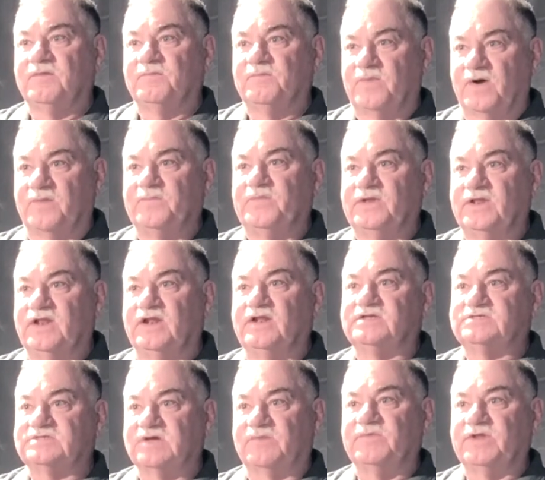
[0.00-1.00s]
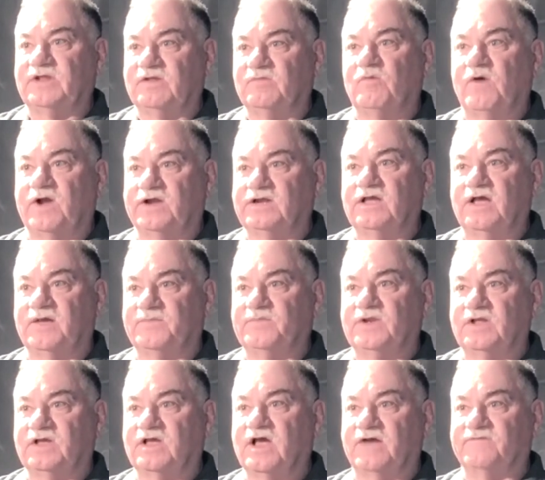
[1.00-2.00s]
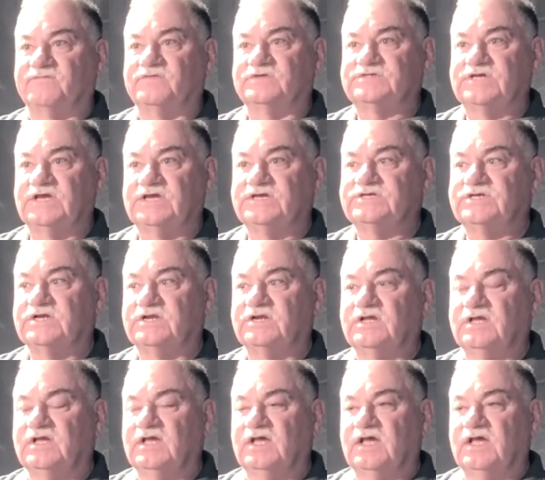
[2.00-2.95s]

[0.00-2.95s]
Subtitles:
bumping into somebody and winding up in a conversation.